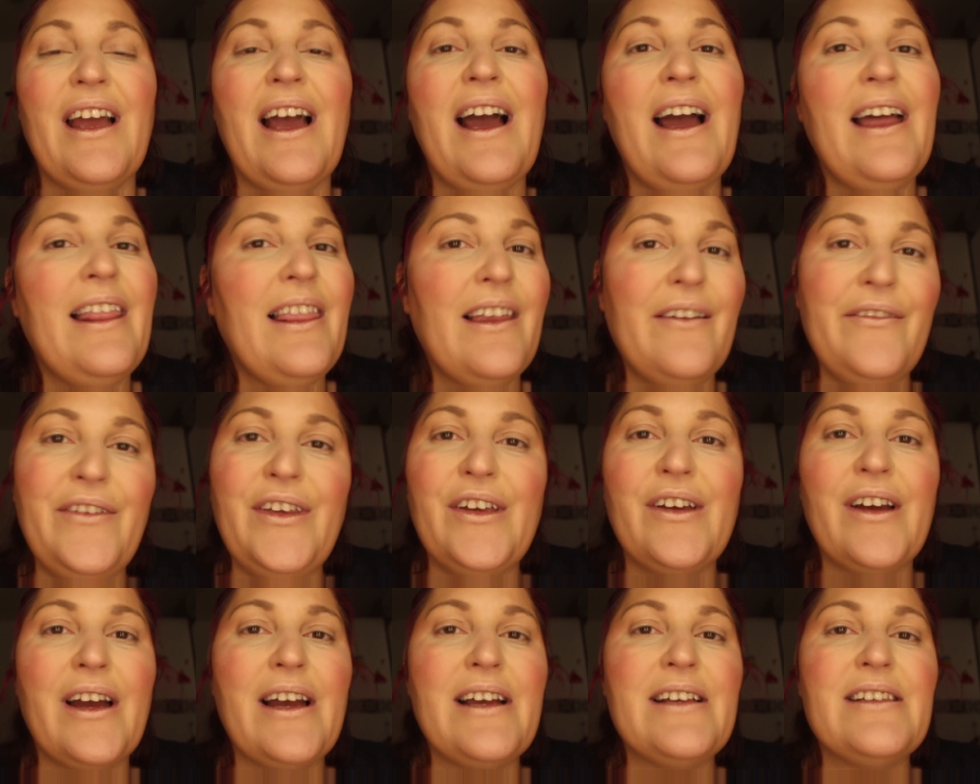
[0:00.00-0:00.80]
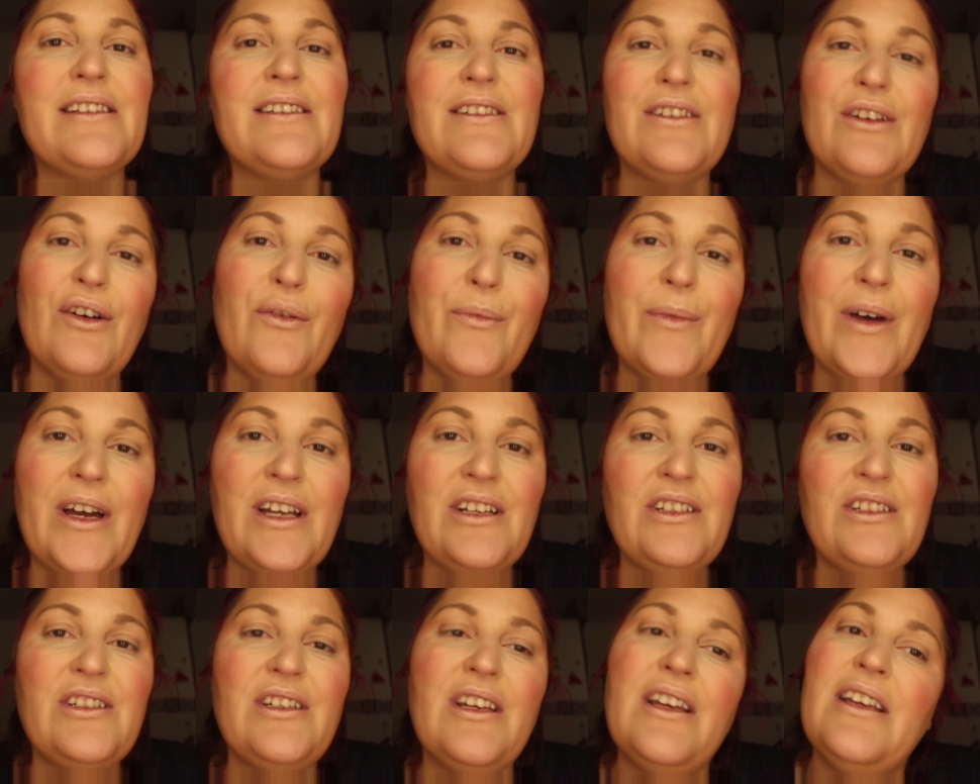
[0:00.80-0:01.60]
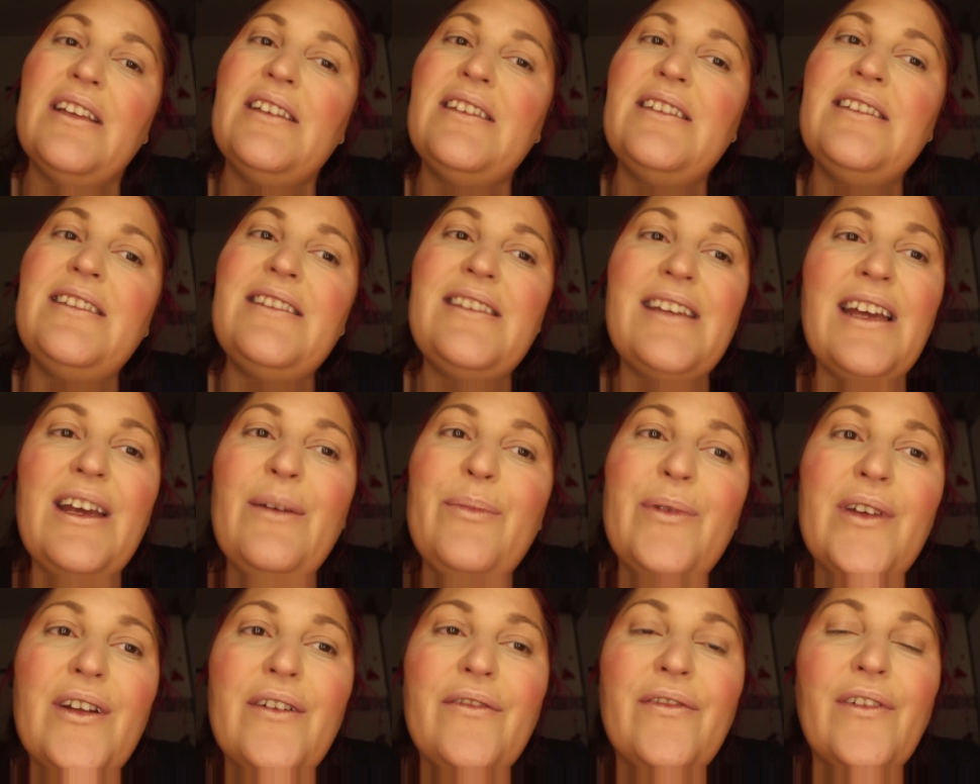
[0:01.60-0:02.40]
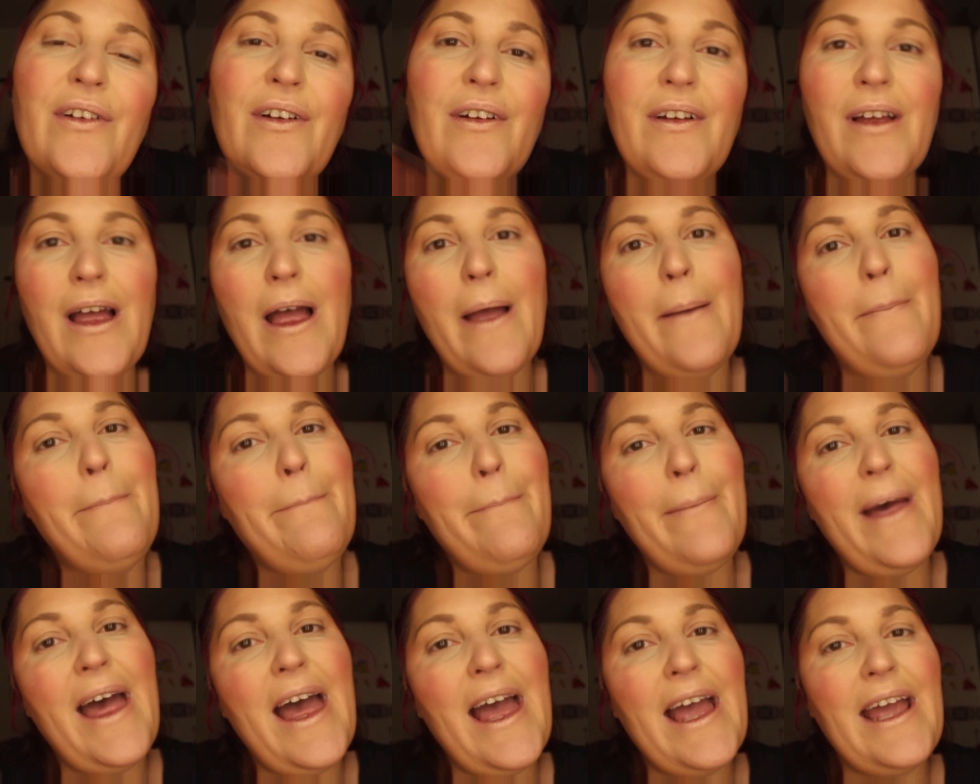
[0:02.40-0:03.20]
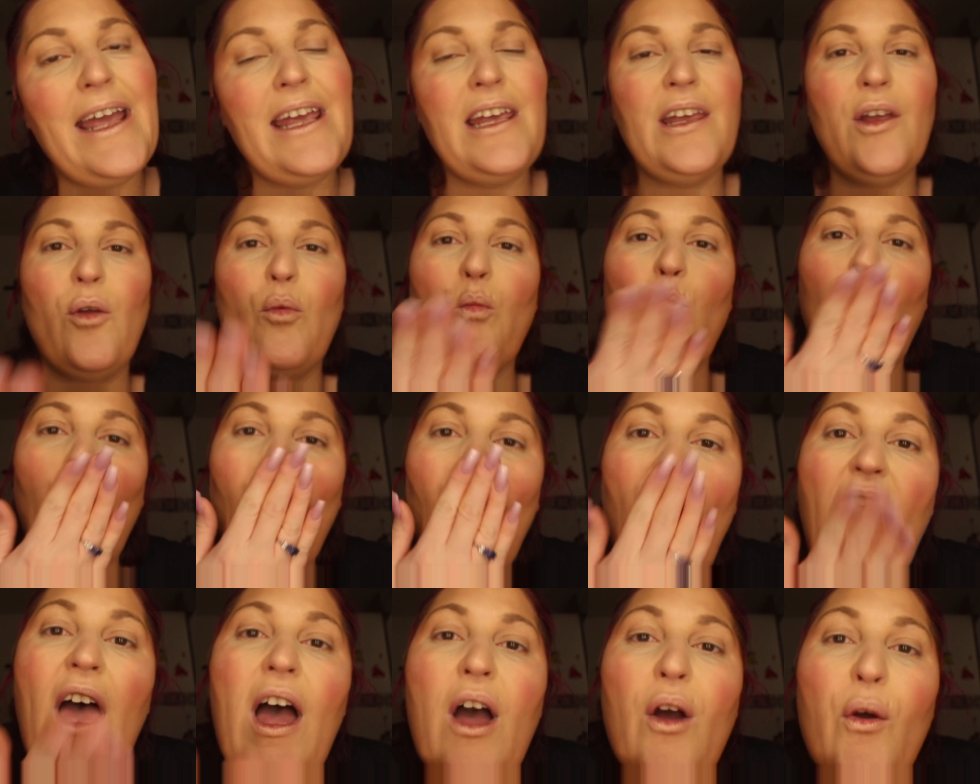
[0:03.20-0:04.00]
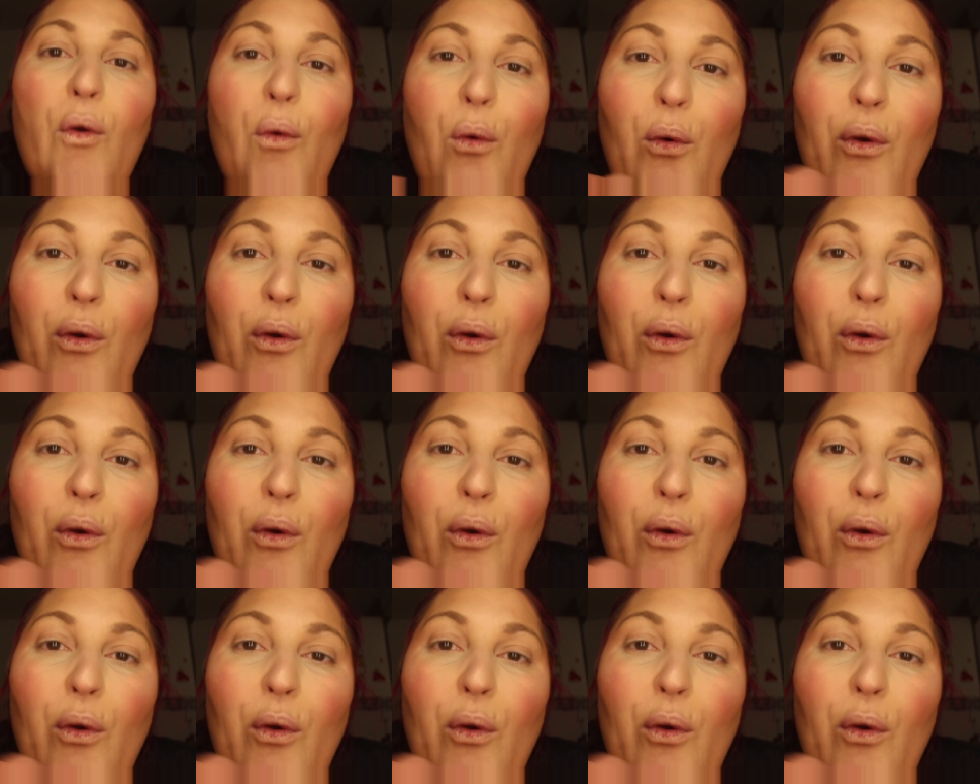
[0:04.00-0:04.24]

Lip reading: I love you guys so much. Stay beautiful. Bye. Mwah.